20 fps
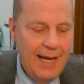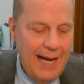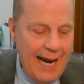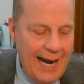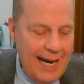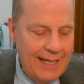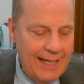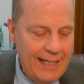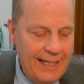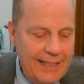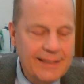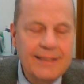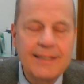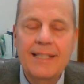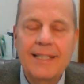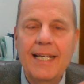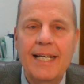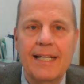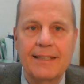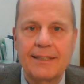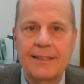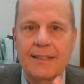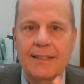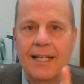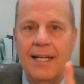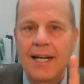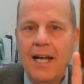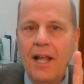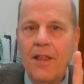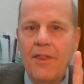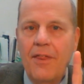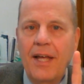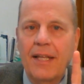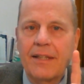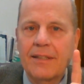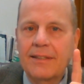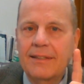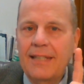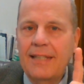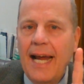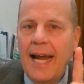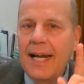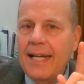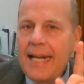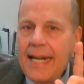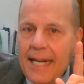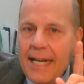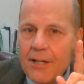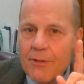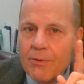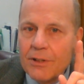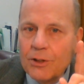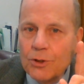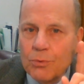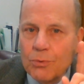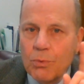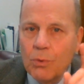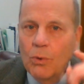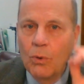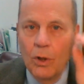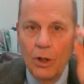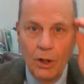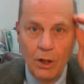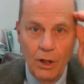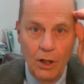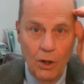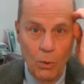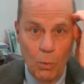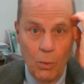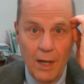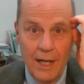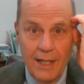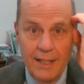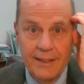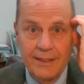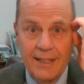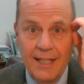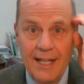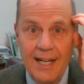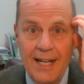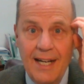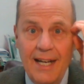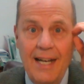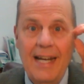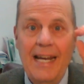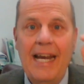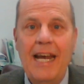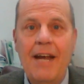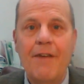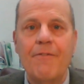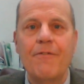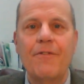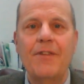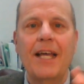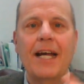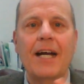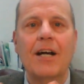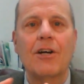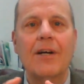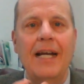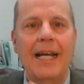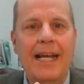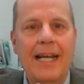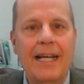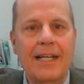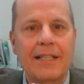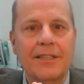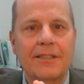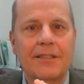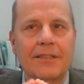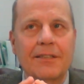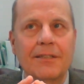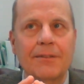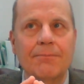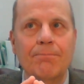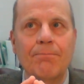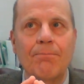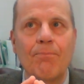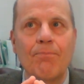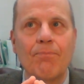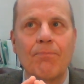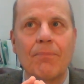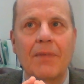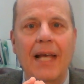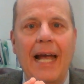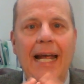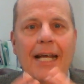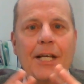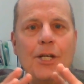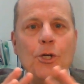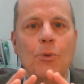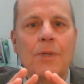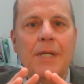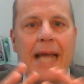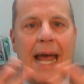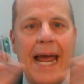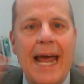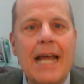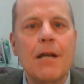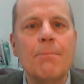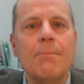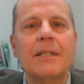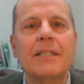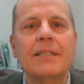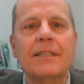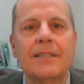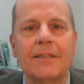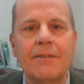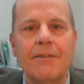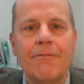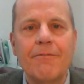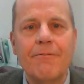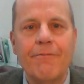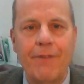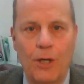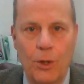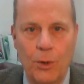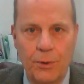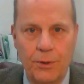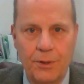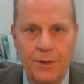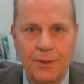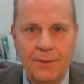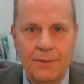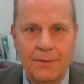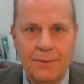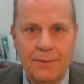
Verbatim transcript: And it's this that the Sanhedrin's rule was if there is a unanimous vote